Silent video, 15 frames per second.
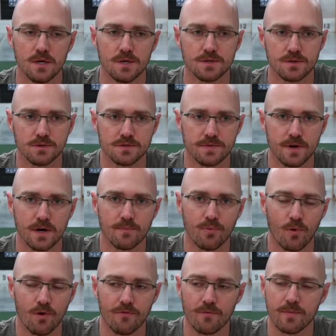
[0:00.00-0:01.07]
so it's very
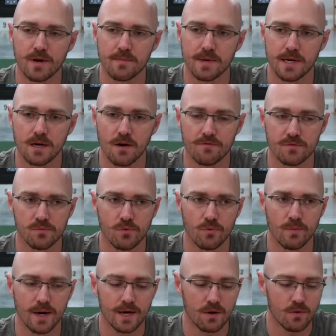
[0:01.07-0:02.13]
important for me to be comfortable with
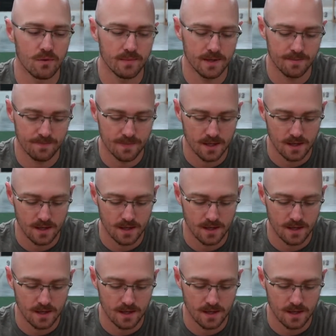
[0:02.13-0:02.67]
my equipment.